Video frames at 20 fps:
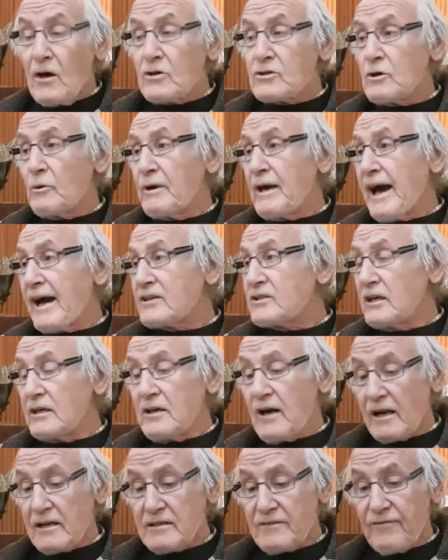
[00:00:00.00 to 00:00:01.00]
So we actually
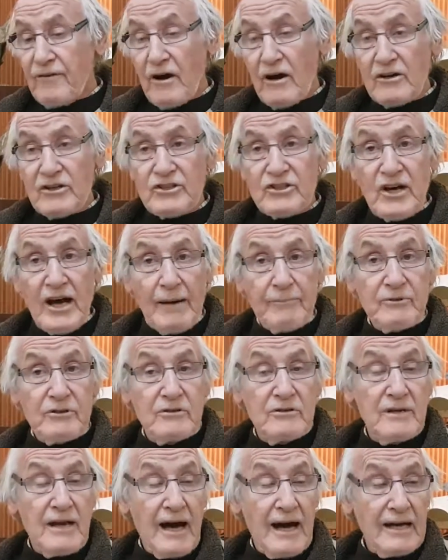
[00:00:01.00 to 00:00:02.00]
got as far as chapter
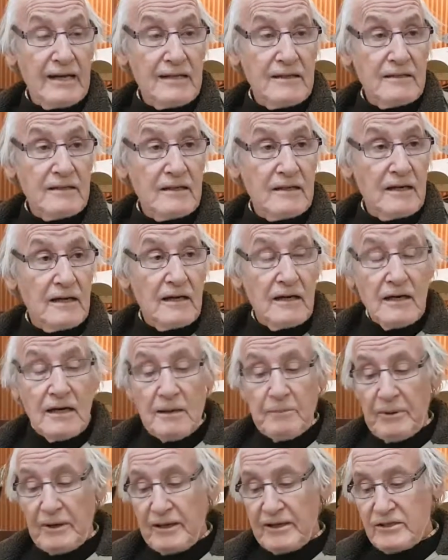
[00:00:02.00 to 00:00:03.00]
9,
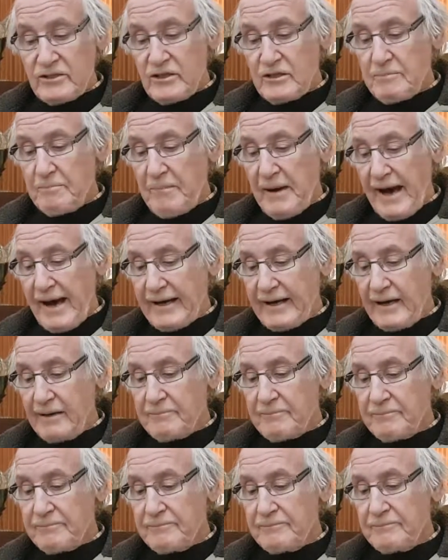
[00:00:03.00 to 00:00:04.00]
but let's just back
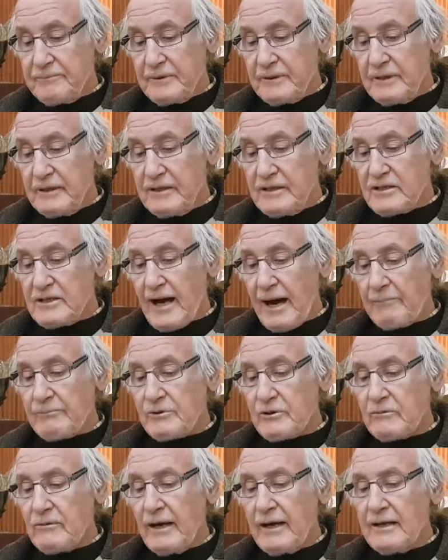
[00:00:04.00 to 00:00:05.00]
up in
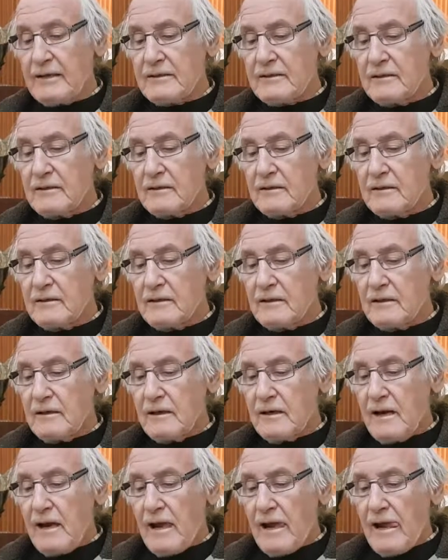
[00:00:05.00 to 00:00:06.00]
chapter 8
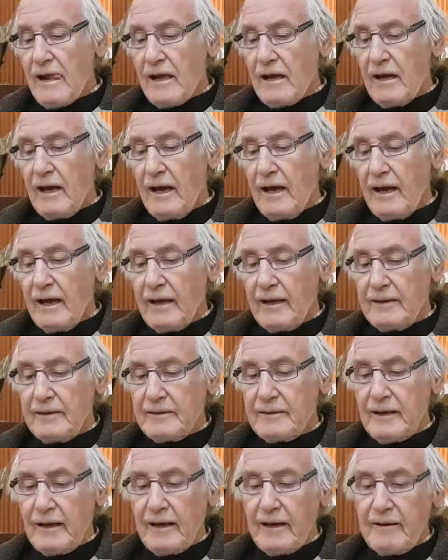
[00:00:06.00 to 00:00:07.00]

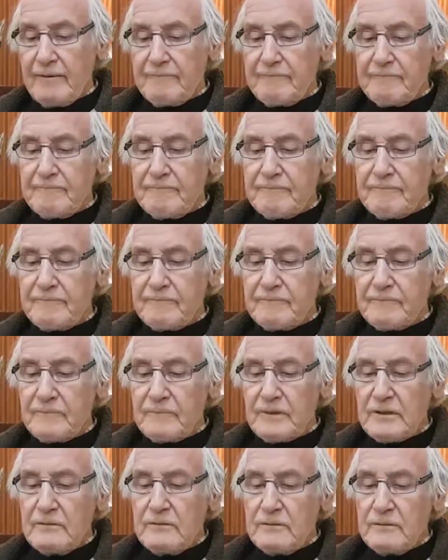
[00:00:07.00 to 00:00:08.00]
and
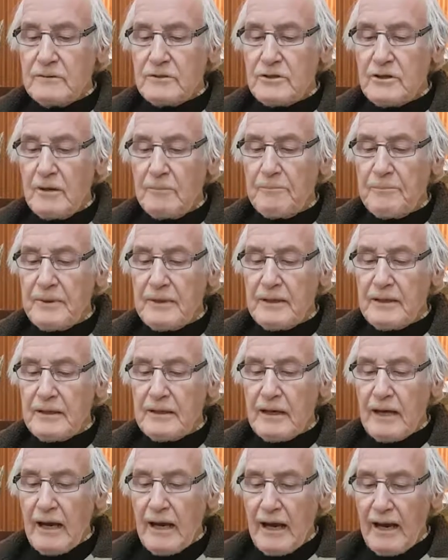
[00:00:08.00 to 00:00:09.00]
jump
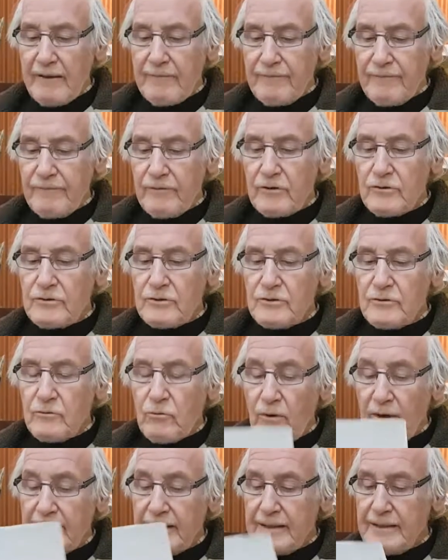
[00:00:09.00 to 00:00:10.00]
in at verse
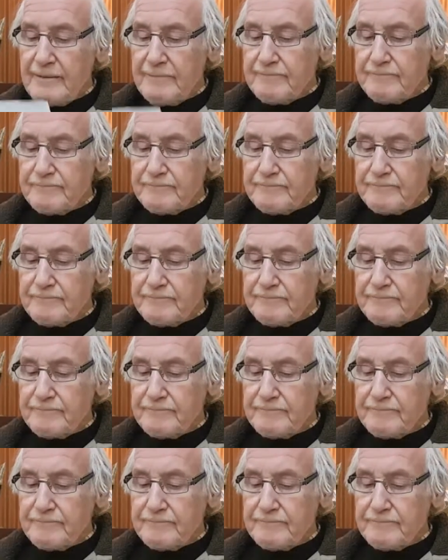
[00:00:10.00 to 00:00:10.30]
20,